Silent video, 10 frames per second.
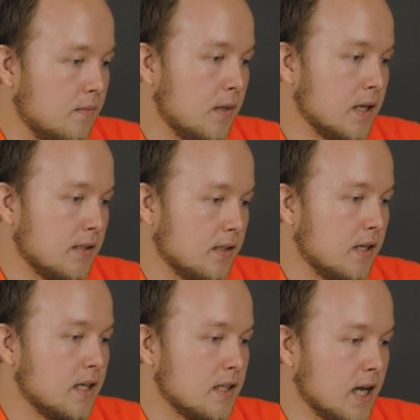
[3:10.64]
Let's
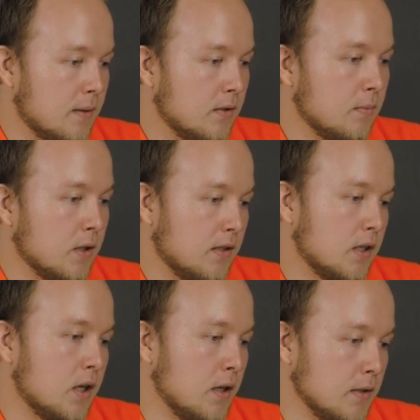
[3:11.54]
select Tab to Plus
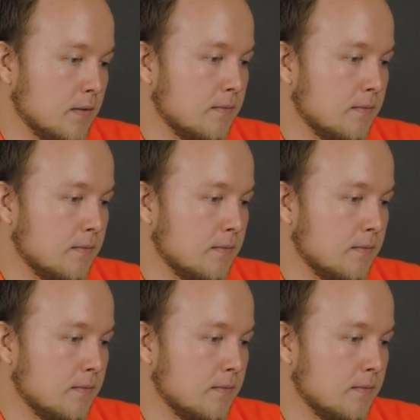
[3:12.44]
Card.